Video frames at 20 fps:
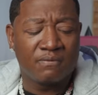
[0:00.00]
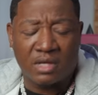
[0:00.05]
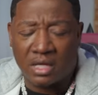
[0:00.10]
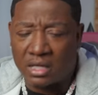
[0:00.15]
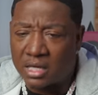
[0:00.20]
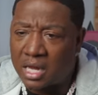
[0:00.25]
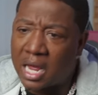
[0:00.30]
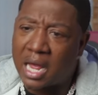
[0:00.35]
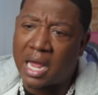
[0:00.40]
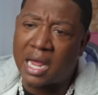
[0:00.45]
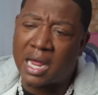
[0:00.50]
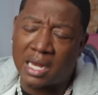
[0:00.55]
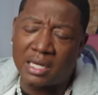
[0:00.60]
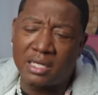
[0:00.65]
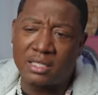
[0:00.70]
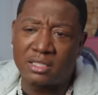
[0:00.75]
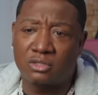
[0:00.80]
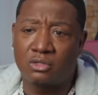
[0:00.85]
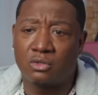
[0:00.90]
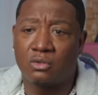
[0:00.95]
He like, i
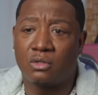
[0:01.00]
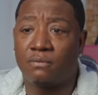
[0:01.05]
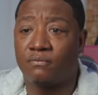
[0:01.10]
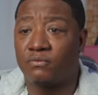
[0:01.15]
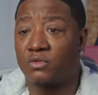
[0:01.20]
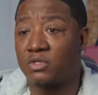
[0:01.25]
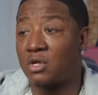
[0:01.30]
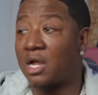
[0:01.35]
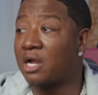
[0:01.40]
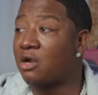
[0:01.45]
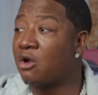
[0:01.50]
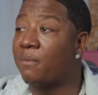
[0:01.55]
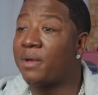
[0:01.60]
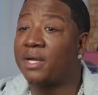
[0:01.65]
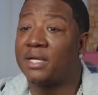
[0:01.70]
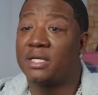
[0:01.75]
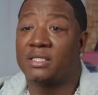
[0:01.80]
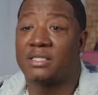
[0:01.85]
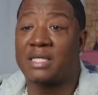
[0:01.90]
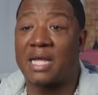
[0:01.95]
listen to it. So I go
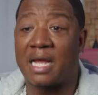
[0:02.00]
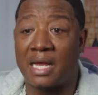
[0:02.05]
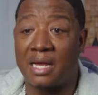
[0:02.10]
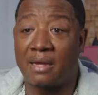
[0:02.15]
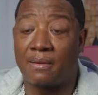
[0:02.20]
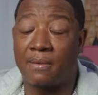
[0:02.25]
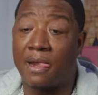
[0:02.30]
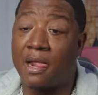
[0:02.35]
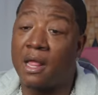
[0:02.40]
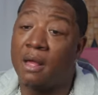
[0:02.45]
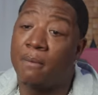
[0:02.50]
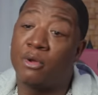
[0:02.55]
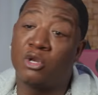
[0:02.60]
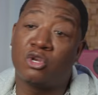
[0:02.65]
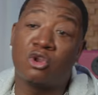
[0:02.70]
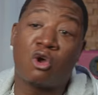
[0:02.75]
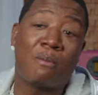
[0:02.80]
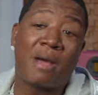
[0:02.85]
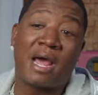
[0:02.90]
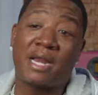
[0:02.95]
back inside, but
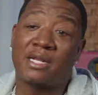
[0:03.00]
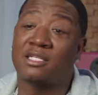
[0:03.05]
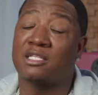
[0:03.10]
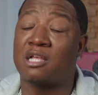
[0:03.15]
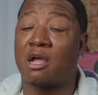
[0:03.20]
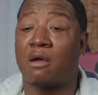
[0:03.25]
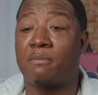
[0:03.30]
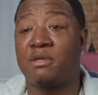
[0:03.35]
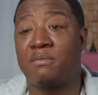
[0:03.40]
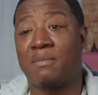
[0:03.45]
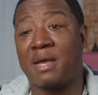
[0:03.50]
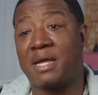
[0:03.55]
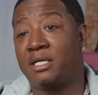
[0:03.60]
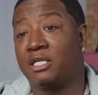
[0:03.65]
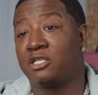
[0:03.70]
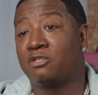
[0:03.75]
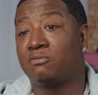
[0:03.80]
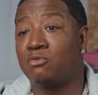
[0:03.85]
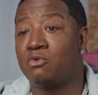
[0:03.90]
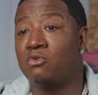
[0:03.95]
nobody saw me make
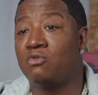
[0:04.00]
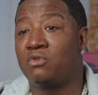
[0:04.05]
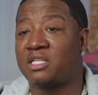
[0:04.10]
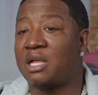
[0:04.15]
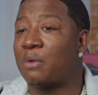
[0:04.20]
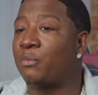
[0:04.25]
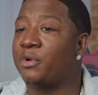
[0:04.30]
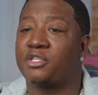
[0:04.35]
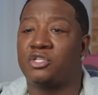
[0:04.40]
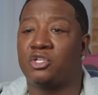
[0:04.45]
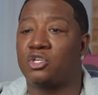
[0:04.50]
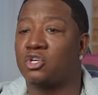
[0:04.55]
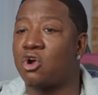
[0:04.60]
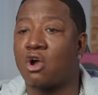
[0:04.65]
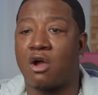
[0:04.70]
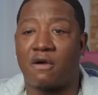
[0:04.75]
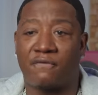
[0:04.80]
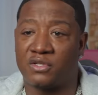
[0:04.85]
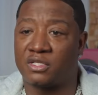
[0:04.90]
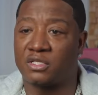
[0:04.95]
this move because I went to the
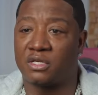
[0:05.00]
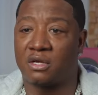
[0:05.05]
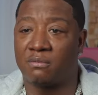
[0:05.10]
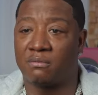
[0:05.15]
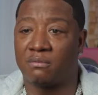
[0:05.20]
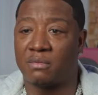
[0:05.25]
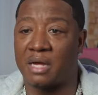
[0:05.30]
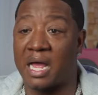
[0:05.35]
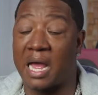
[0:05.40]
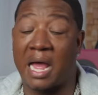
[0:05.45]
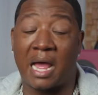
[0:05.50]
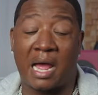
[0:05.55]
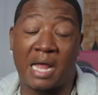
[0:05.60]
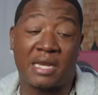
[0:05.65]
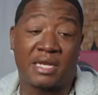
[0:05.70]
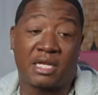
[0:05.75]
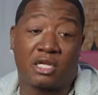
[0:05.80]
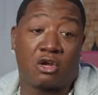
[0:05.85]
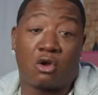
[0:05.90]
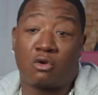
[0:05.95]
car for something. I, I
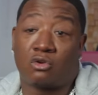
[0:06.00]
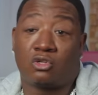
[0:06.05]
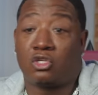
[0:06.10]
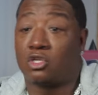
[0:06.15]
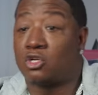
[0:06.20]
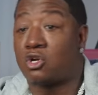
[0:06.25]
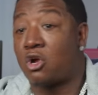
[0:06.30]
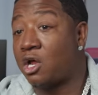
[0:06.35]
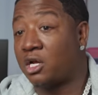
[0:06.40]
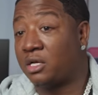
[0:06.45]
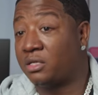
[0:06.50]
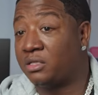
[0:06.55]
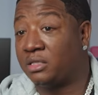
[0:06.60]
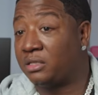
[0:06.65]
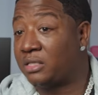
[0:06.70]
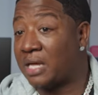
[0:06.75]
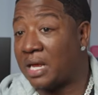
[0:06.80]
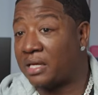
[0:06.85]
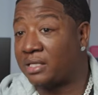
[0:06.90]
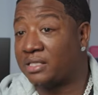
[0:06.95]
didn't go to the car
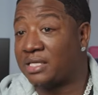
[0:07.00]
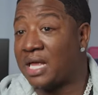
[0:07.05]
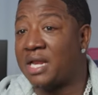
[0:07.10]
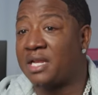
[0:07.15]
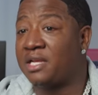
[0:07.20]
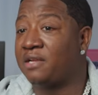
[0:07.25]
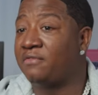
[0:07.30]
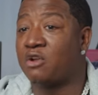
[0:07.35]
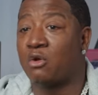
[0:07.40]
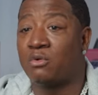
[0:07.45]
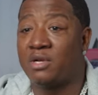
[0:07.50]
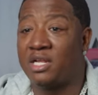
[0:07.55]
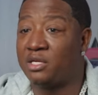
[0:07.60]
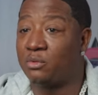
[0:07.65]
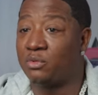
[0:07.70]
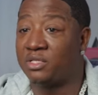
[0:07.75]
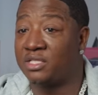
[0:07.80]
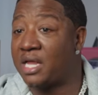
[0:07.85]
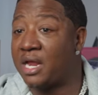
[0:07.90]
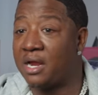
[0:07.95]
because I didn't even know Nitty
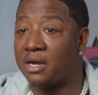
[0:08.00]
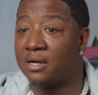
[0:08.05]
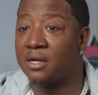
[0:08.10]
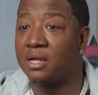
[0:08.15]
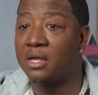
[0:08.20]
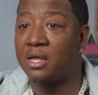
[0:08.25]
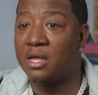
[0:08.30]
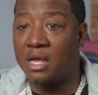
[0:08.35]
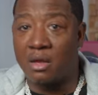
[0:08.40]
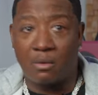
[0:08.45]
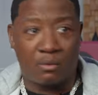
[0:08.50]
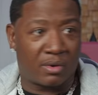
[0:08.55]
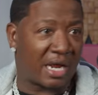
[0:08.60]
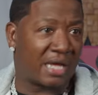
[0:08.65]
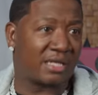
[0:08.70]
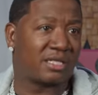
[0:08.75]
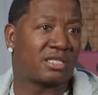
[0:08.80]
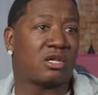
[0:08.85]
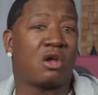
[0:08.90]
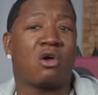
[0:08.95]
was there. When
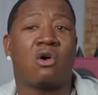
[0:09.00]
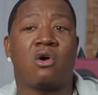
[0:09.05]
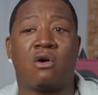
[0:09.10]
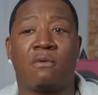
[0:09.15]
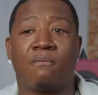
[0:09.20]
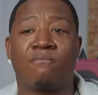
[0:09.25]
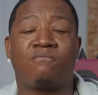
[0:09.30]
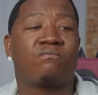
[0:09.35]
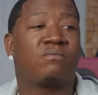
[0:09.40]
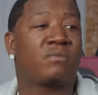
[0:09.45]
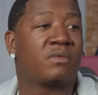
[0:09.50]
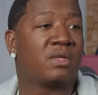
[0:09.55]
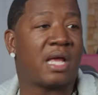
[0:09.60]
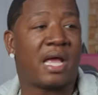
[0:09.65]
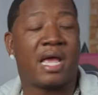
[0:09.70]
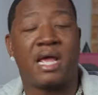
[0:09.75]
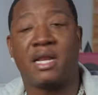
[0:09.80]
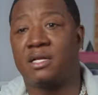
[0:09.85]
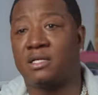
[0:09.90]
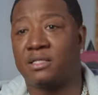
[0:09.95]
I saw him, I
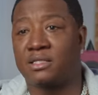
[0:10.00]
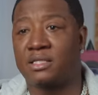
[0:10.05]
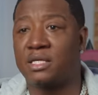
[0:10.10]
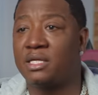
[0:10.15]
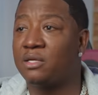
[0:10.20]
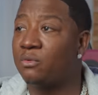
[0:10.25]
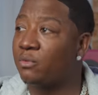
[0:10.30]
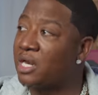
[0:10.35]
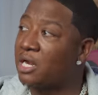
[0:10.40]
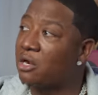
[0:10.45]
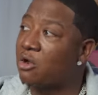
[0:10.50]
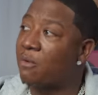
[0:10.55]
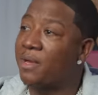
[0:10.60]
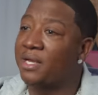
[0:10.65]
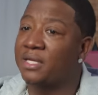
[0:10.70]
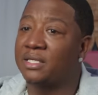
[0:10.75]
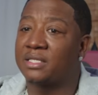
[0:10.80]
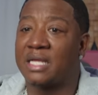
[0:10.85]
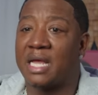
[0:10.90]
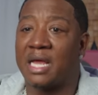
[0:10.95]
handed the CD. When I go
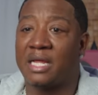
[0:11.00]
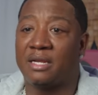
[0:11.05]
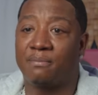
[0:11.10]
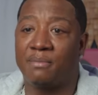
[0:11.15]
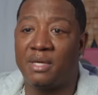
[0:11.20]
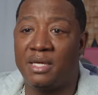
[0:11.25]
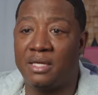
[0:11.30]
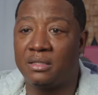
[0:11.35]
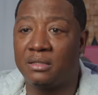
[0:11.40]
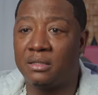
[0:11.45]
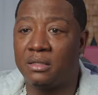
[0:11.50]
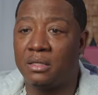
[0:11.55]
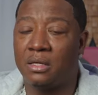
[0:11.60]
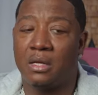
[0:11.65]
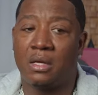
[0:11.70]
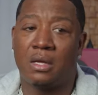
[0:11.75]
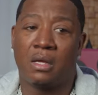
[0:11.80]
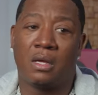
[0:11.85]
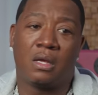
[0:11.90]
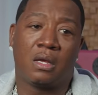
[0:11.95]
back inside the meeting,
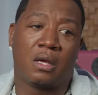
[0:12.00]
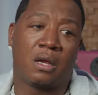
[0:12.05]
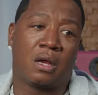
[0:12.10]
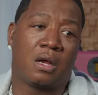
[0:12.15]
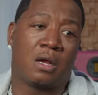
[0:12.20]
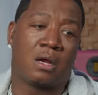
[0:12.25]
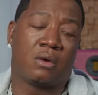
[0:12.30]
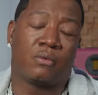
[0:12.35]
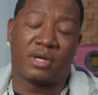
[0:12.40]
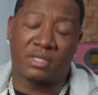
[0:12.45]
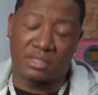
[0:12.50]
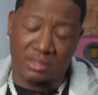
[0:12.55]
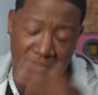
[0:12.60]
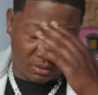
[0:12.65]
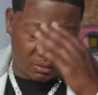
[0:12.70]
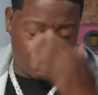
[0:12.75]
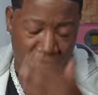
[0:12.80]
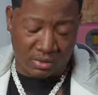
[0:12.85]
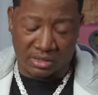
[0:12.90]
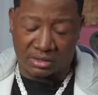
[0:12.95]
uh, rest,
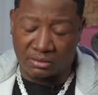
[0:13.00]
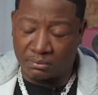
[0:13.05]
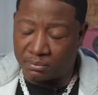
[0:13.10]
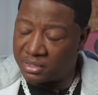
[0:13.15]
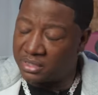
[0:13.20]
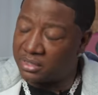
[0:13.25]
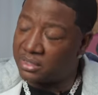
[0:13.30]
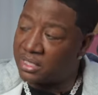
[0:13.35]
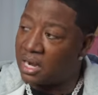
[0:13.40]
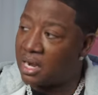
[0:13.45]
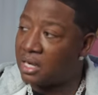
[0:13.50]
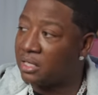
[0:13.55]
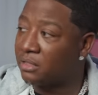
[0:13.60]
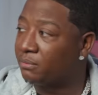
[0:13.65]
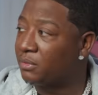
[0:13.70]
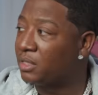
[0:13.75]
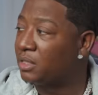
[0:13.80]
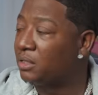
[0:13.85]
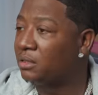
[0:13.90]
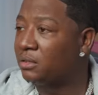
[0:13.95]
rest in peace,
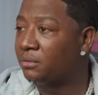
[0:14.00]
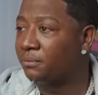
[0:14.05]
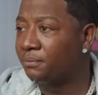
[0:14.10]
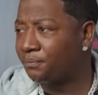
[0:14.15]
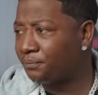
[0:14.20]
Carolyn Miller.